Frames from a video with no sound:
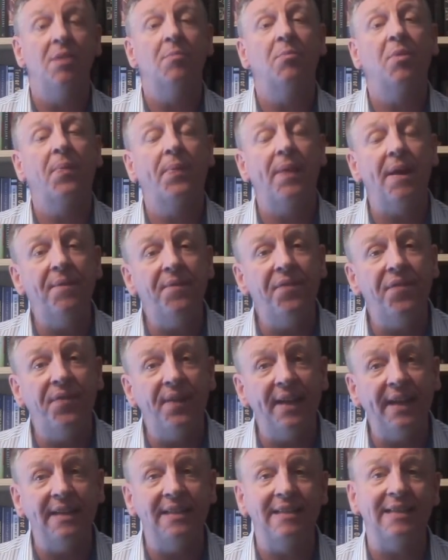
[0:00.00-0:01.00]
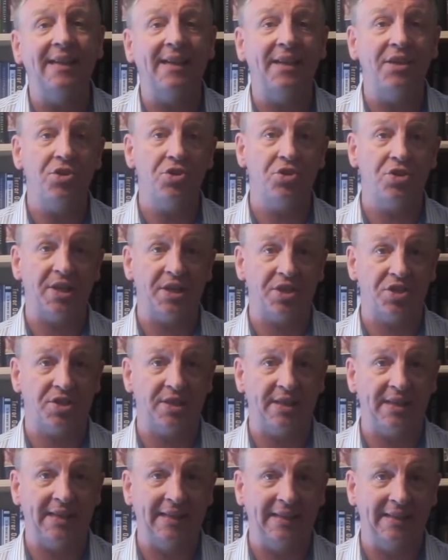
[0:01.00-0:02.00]
But them figures are
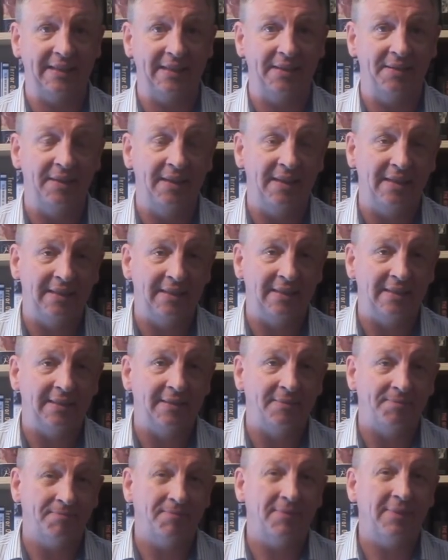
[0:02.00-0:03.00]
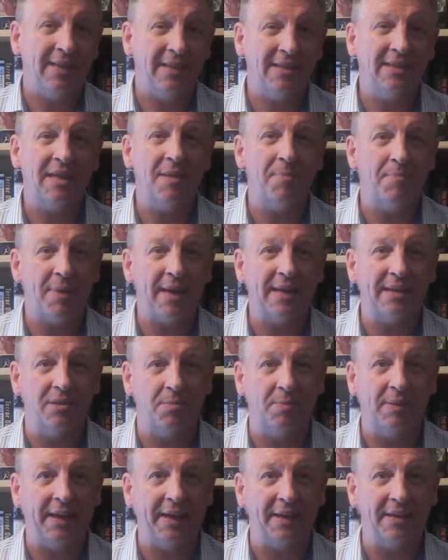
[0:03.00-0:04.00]
interesting. And let's get back
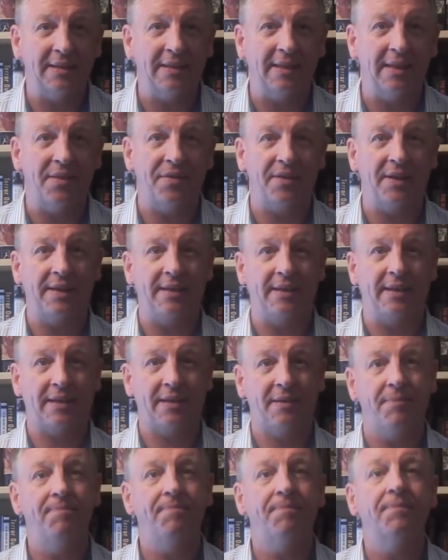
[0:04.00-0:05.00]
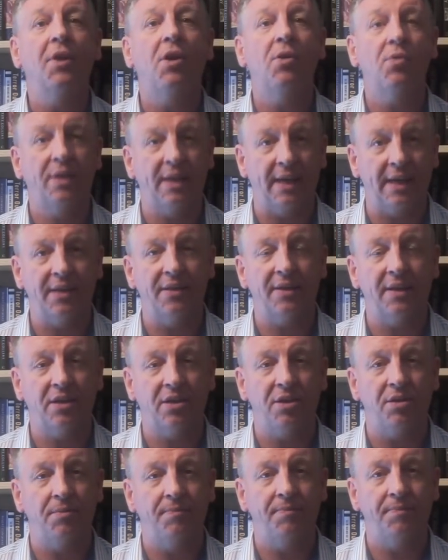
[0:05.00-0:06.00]
to planet Earth, eh, Nick? Okay,
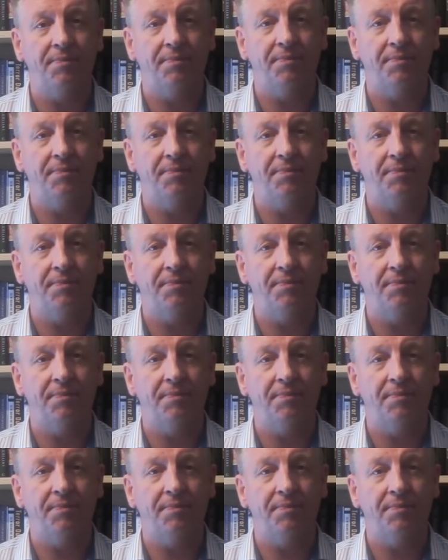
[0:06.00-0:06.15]
thank you.